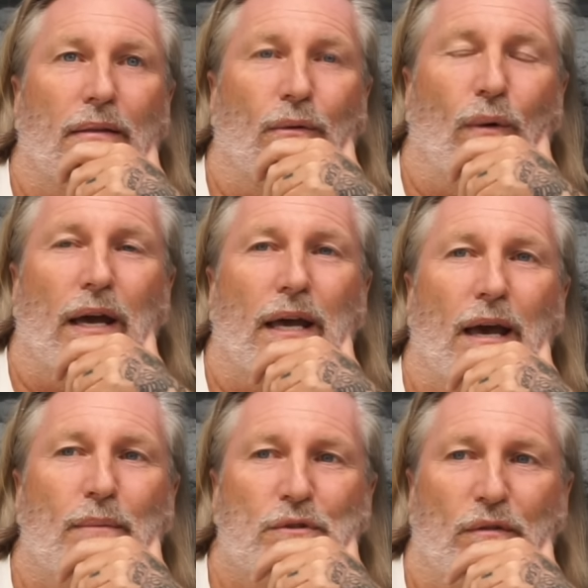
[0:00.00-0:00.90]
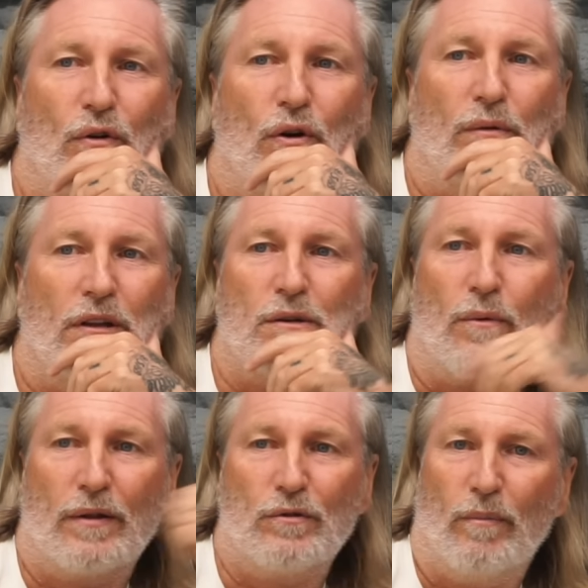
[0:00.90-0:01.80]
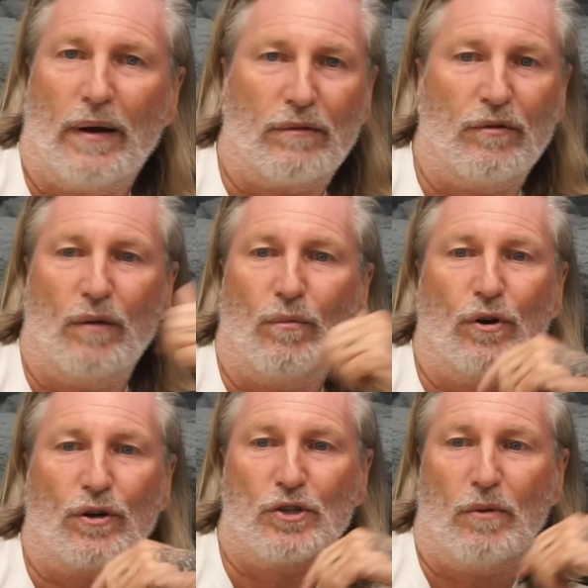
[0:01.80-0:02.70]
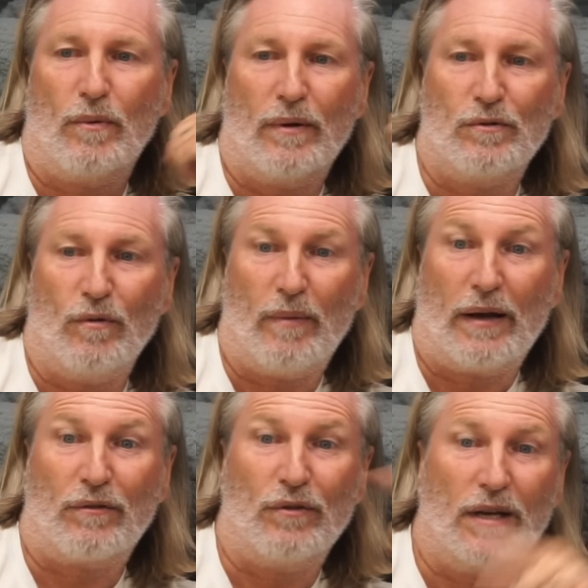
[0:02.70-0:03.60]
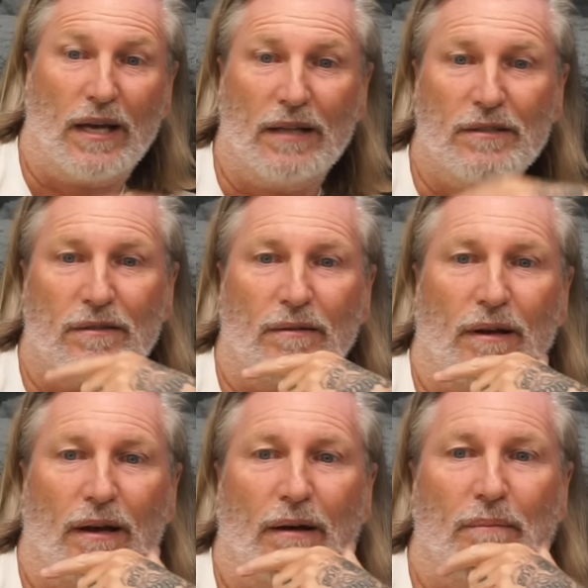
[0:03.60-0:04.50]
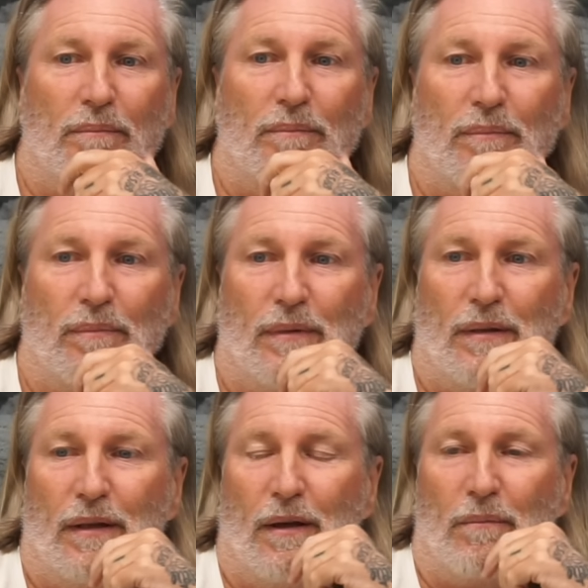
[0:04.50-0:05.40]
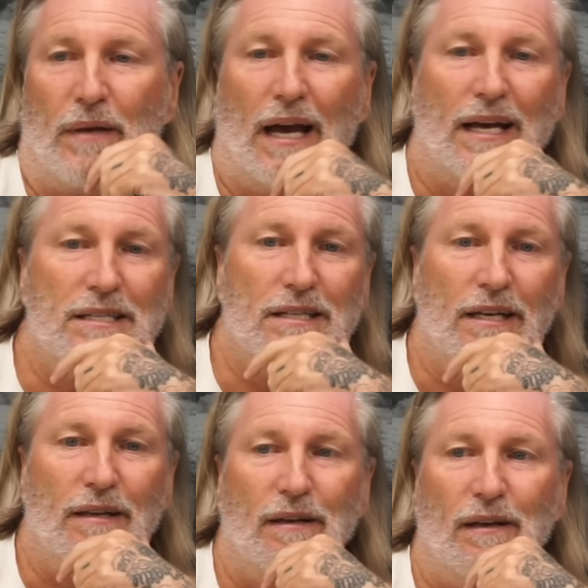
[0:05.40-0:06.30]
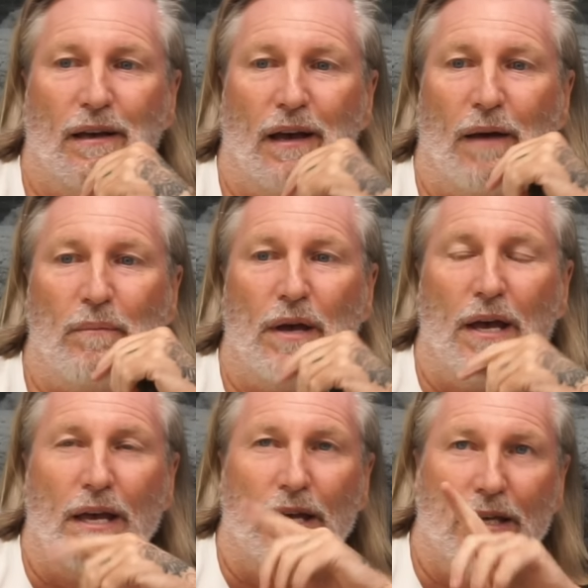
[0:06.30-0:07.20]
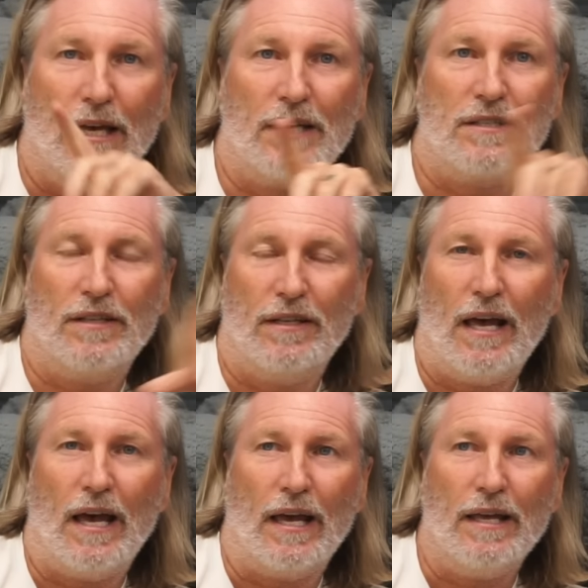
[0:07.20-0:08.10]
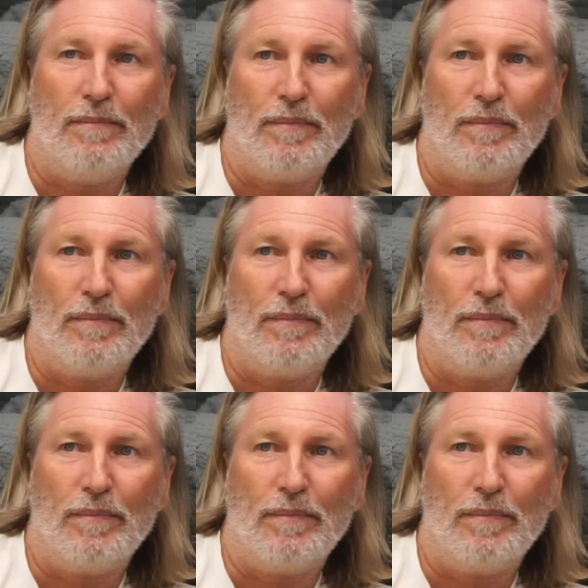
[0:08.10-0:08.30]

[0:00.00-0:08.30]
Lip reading: the way games are going, listen, we went to a back three at workshop, we went to a back three against Geisley. Yesterday,